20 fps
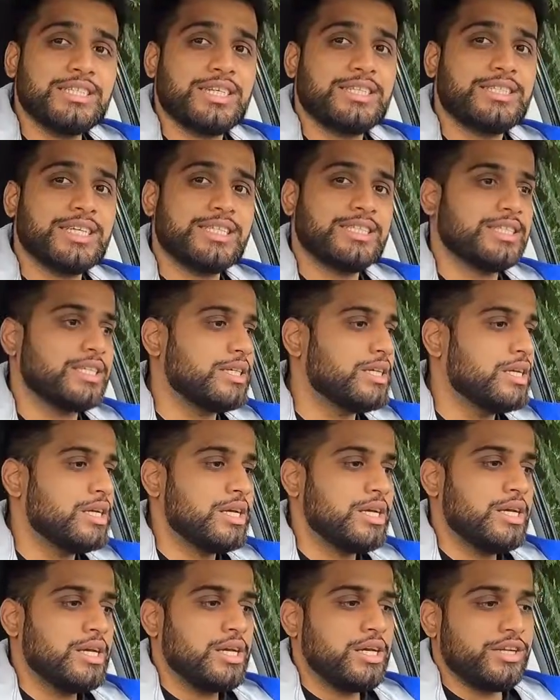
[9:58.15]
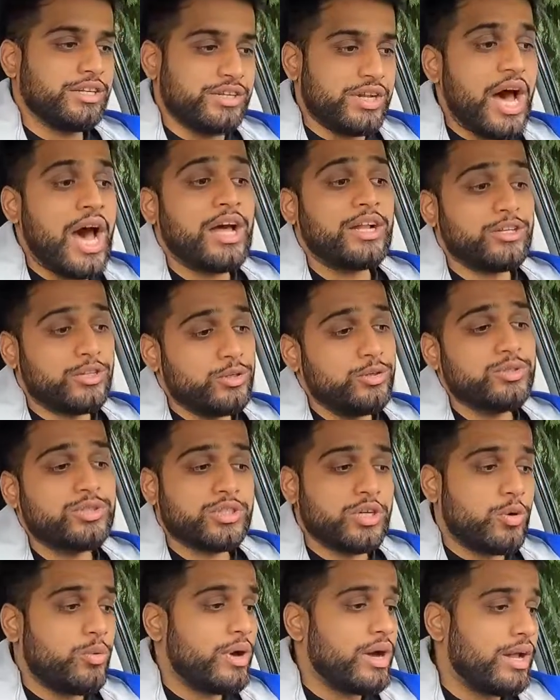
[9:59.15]
They tend to not do
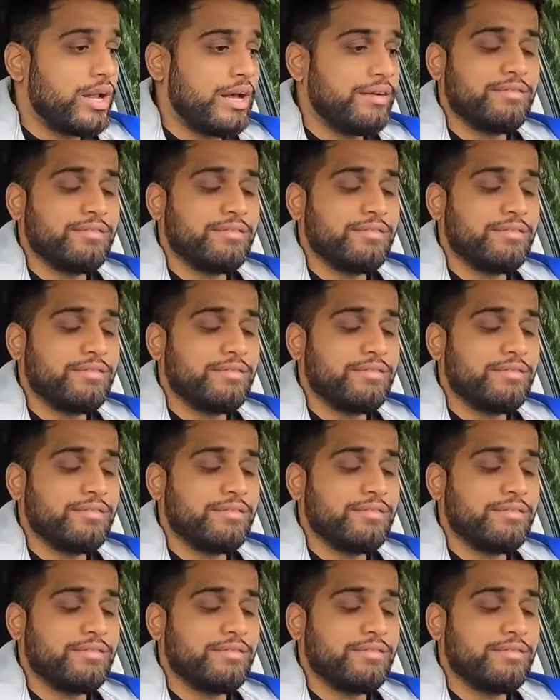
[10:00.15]
so well